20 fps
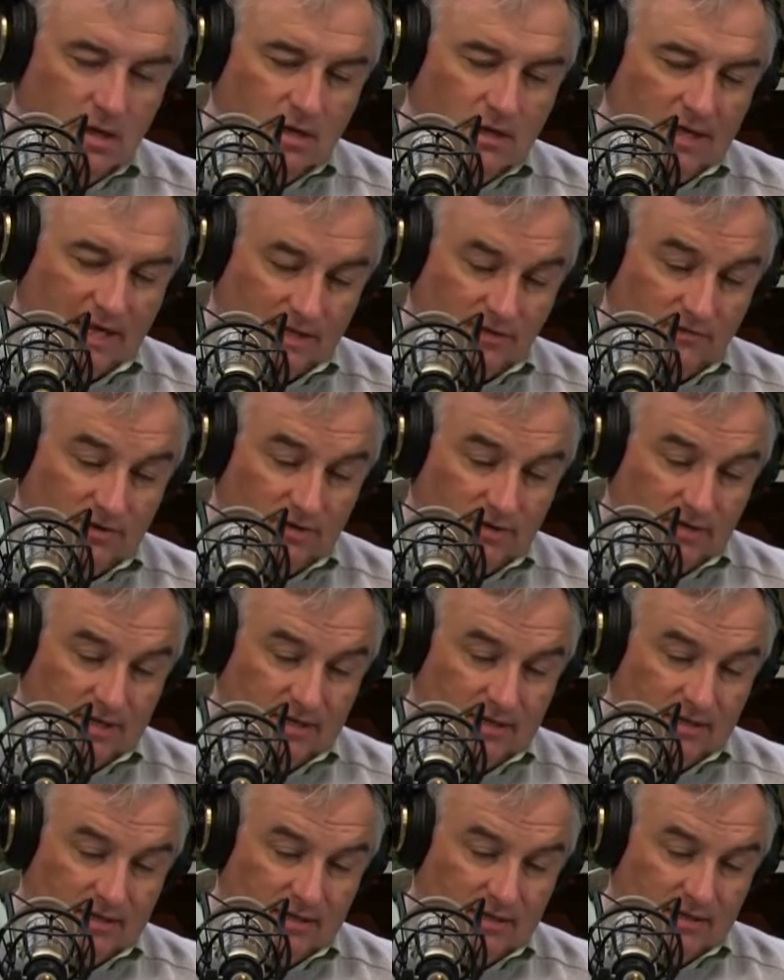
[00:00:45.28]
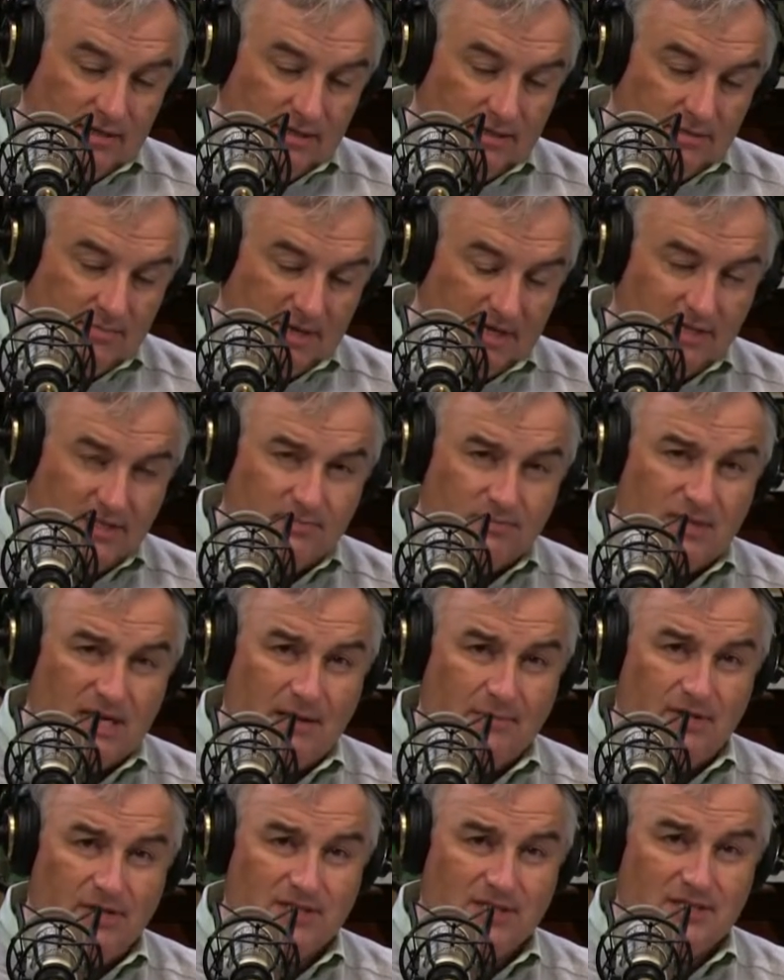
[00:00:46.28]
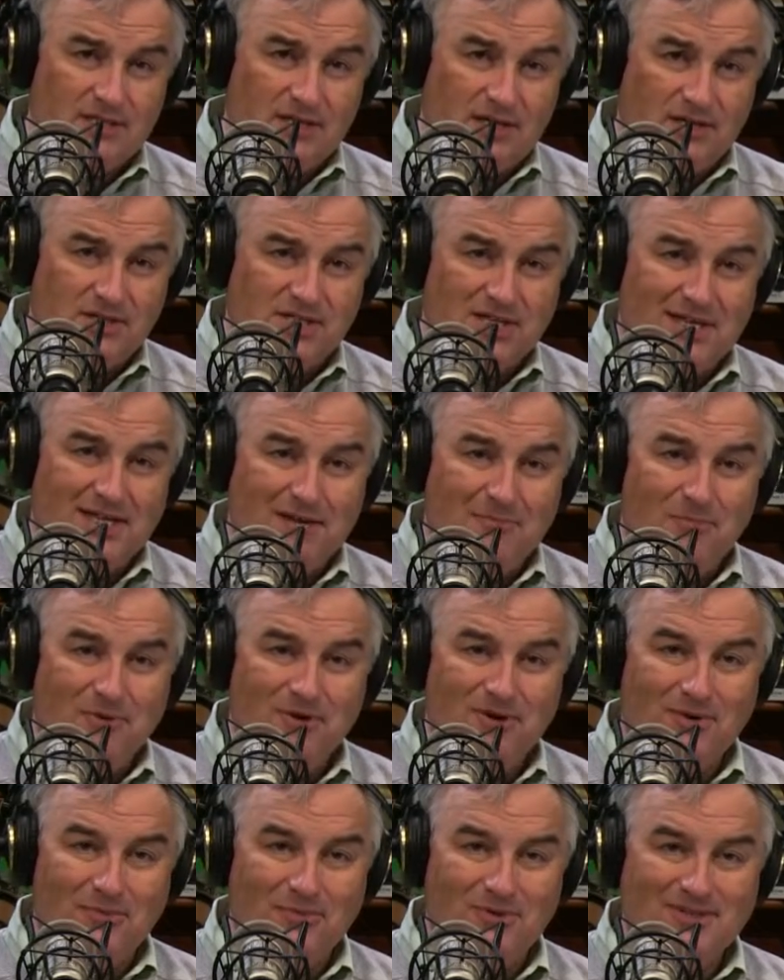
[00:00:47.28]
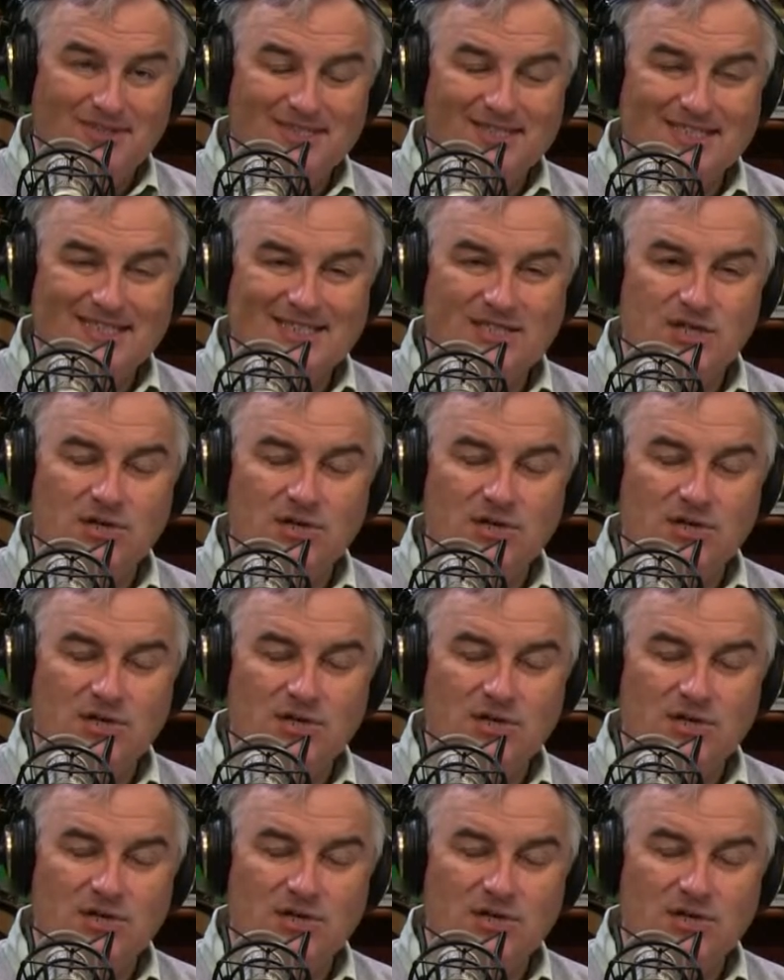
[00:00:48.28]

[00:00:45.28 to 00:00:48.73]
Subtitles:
Thanks for spending some time on a Sunday morning with us.